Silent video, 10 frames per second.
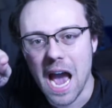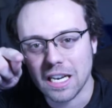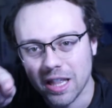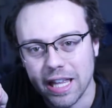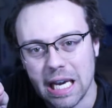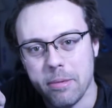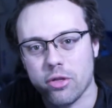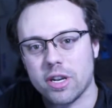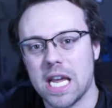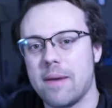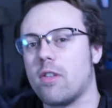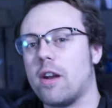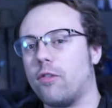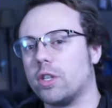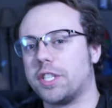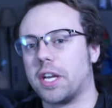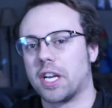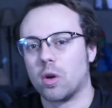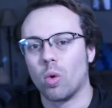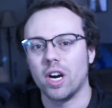I had to think about the name there for a
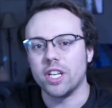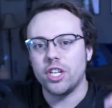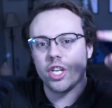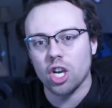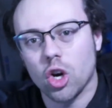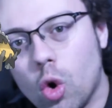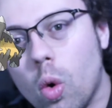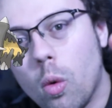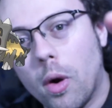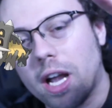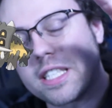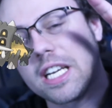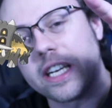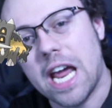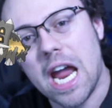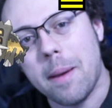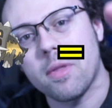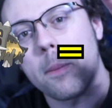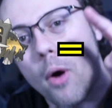second, where you will get to name the